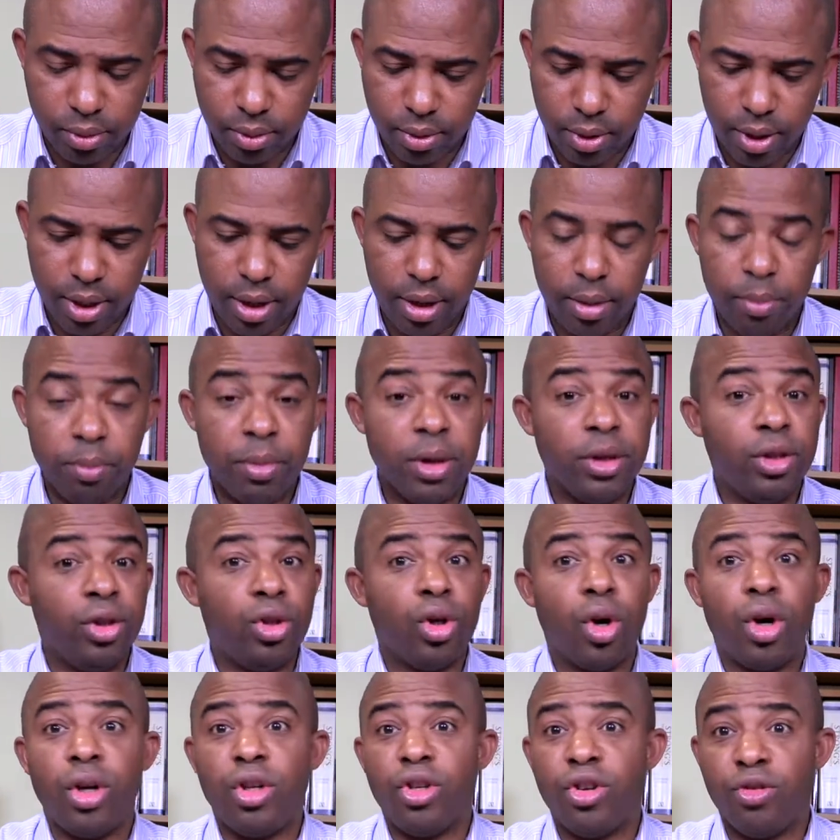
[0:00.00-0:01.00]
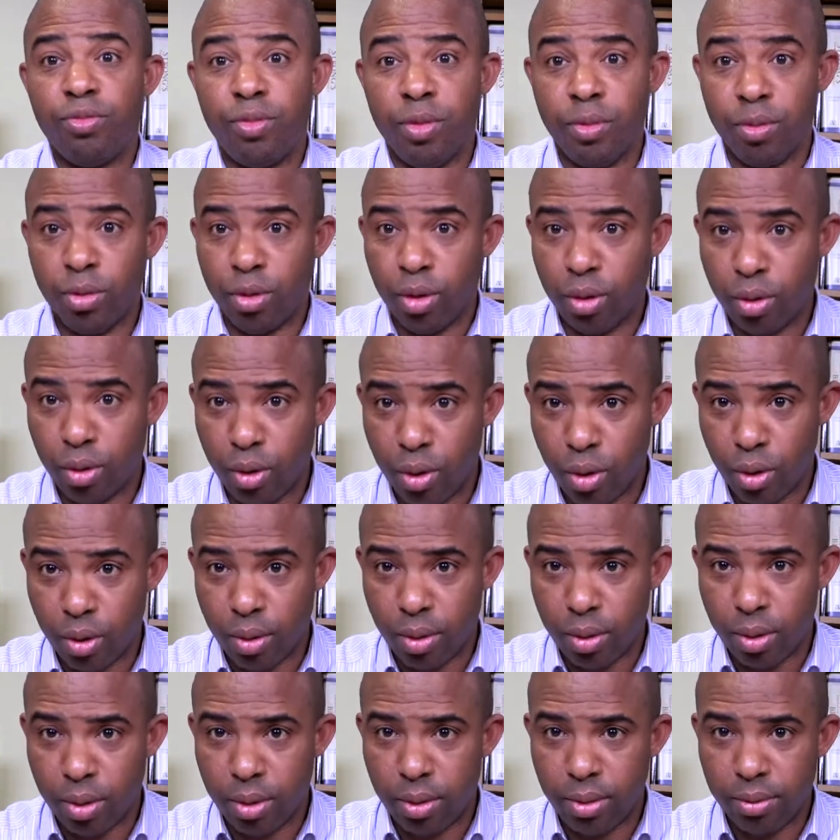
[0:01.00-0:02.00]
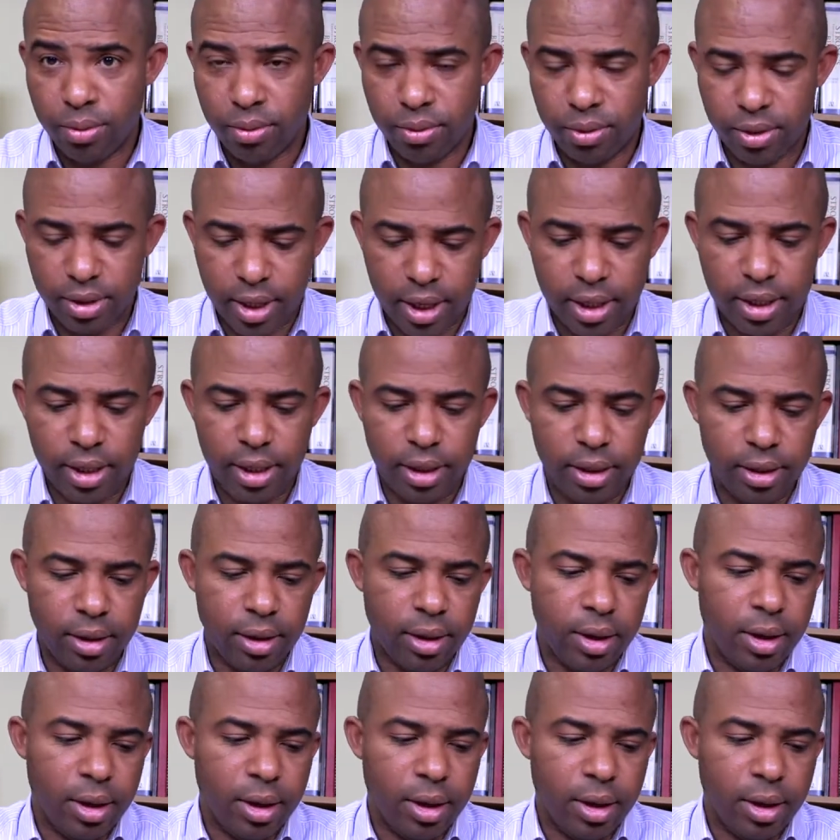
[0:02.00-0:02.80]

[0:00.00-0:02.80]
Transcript: Okay, majority of people don't know, sadly.